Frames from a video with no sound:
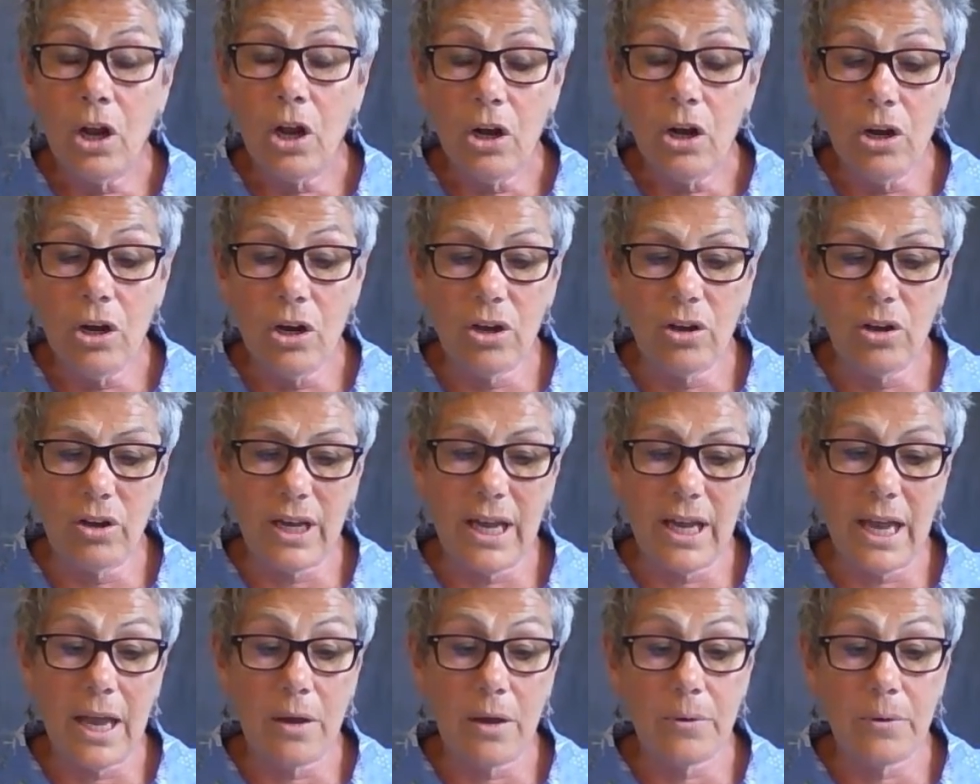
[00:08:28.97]
"Look
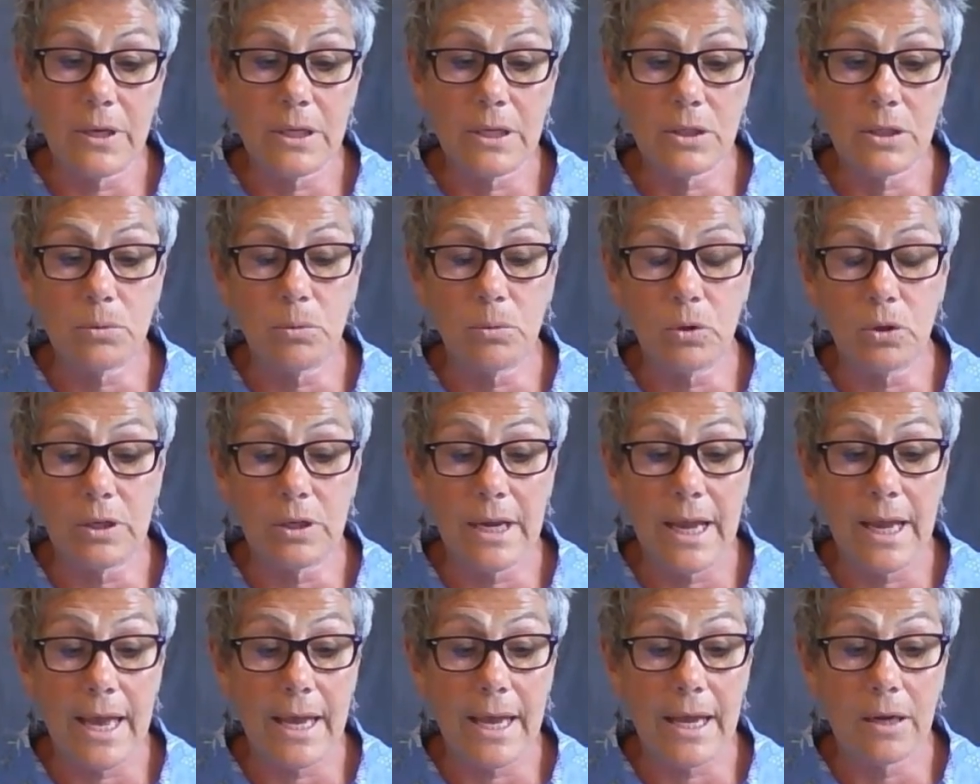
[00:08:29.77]
how his
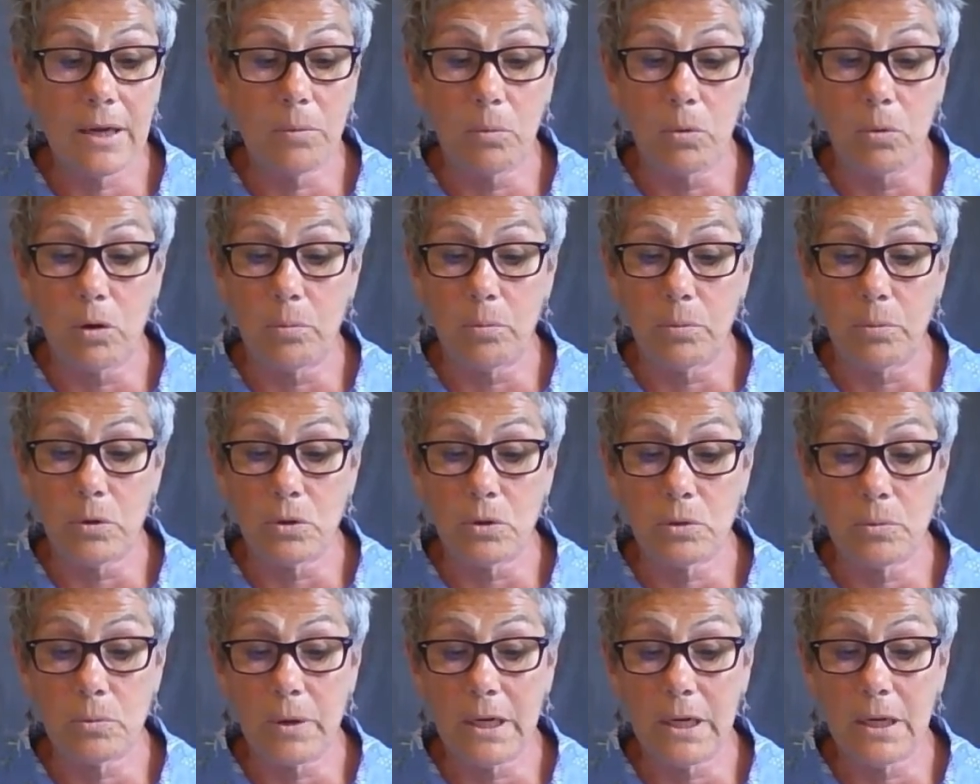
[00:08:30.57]
wooden head
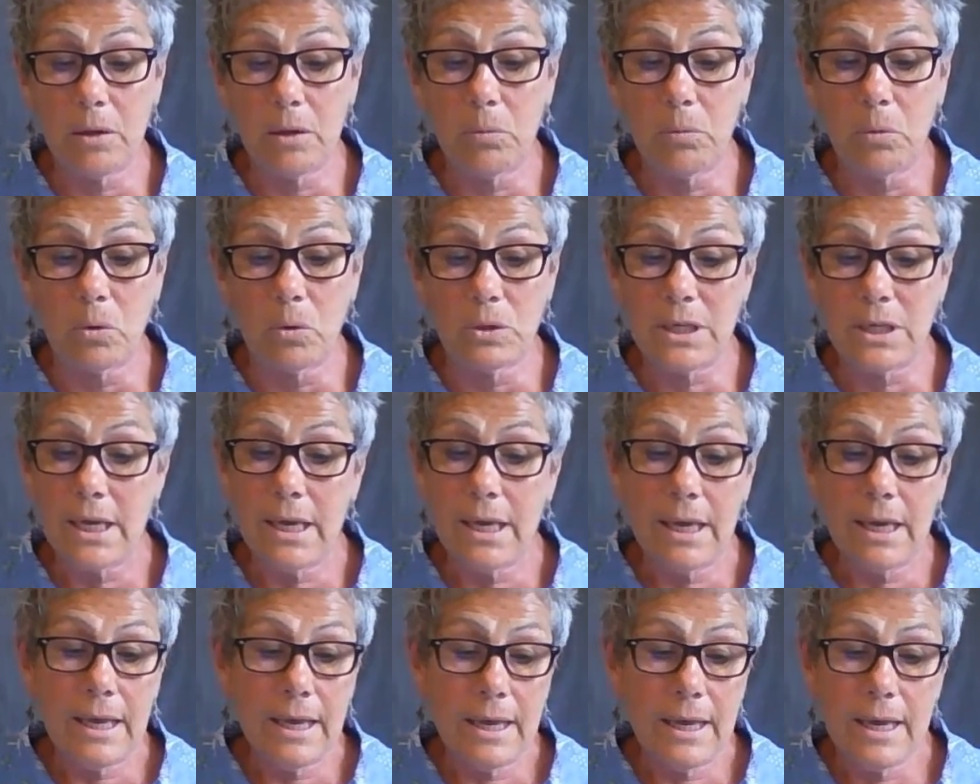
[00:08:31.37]
wobbles when he walks.
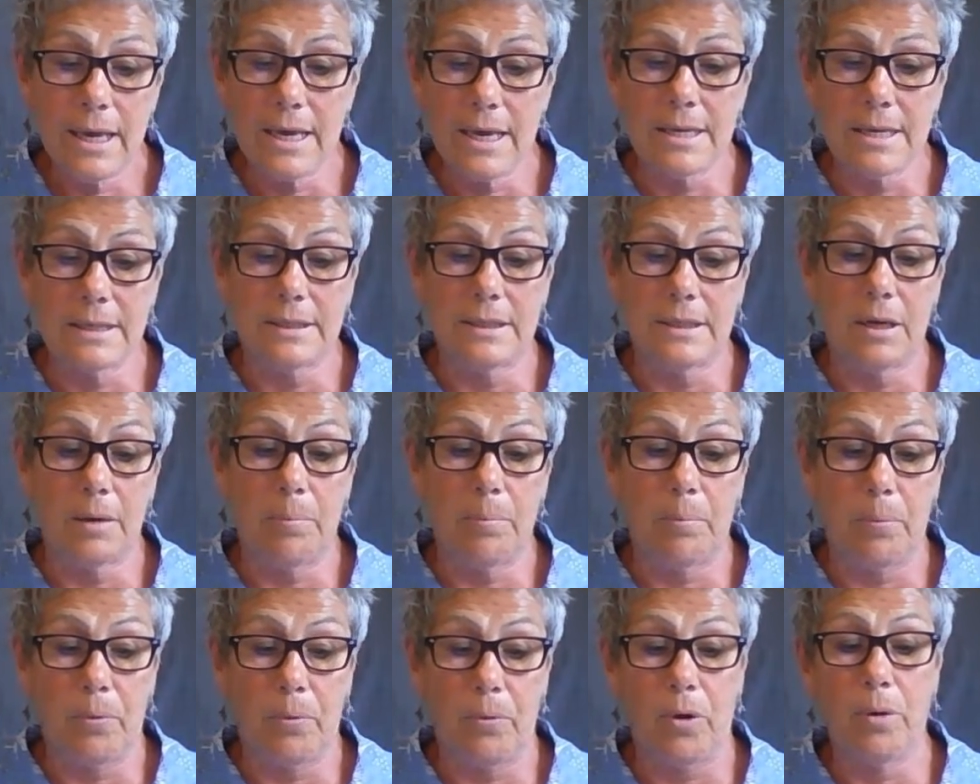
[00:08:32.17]
He isn't a
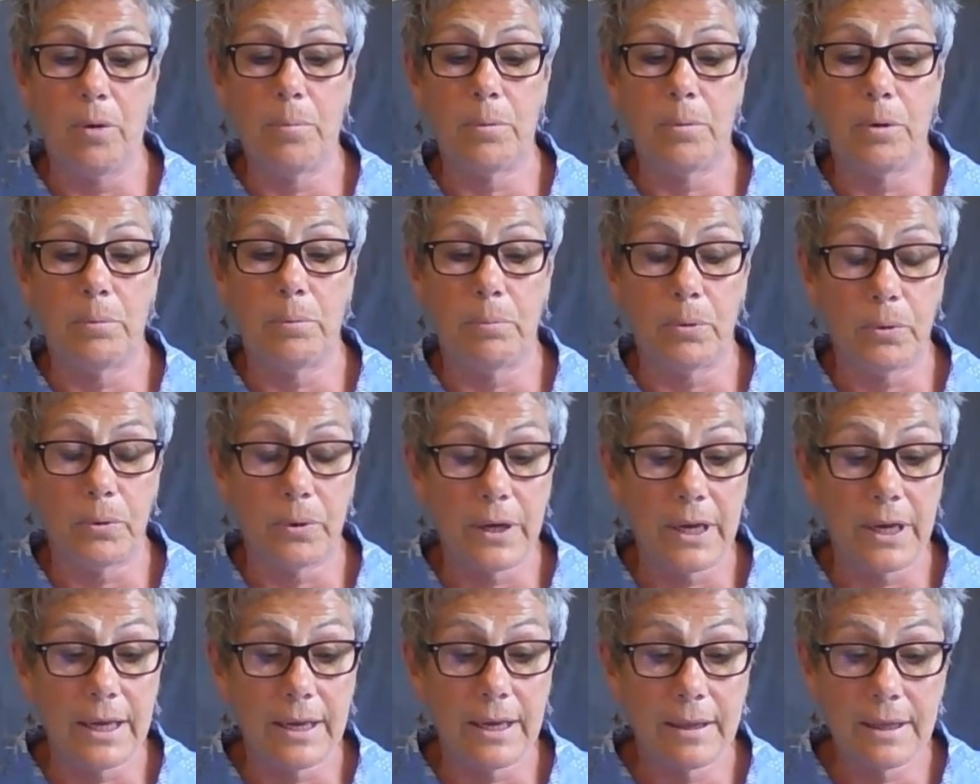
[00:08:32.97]
proper
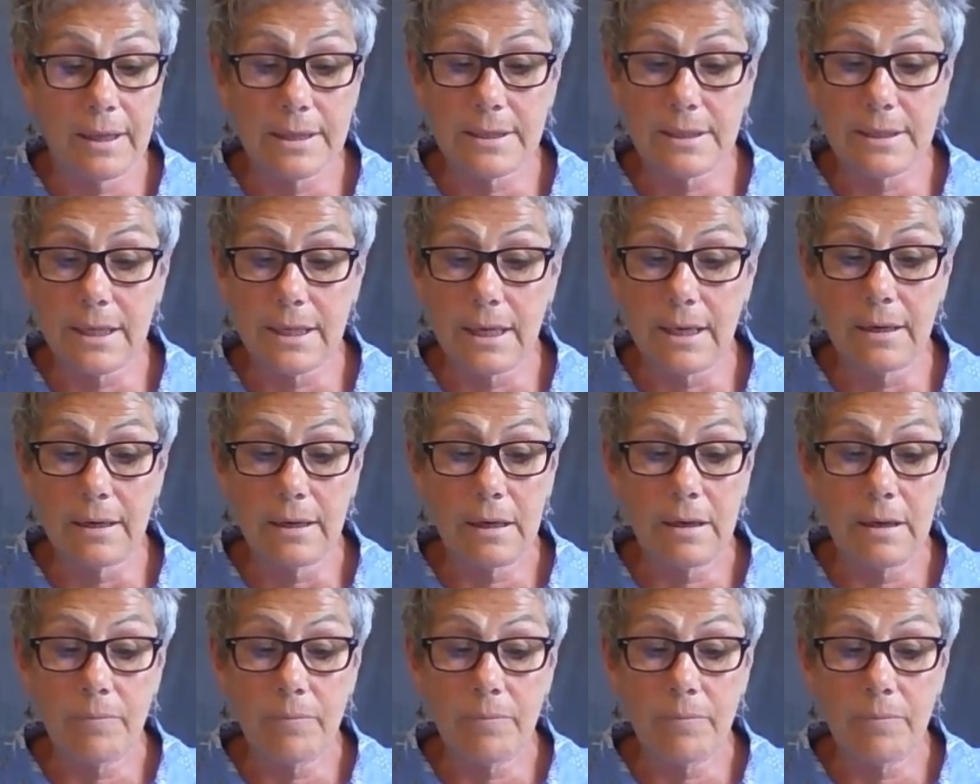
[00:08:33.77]
boy," they said.